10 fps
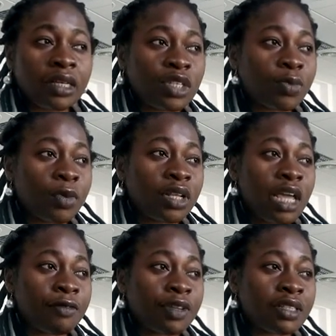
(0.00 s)
This model
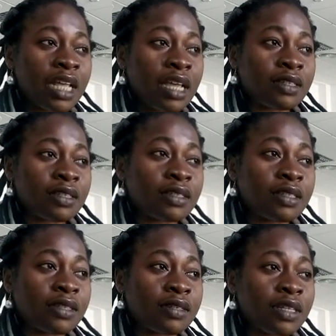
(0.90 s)
emphasizes
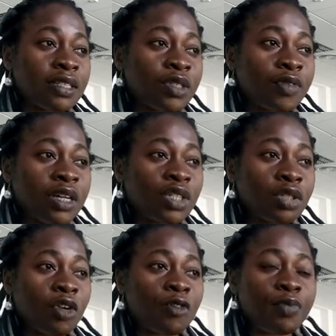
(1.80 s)
the
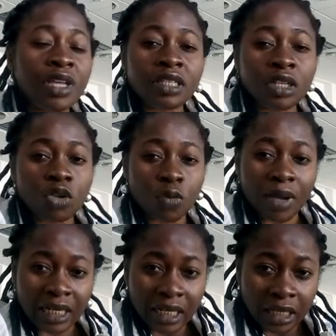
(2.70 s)
satisfaction of basic
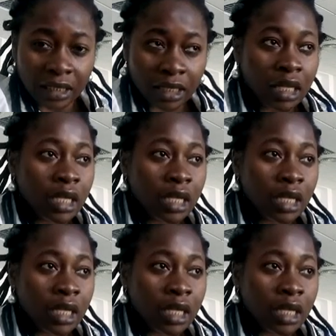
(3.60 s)
human needs.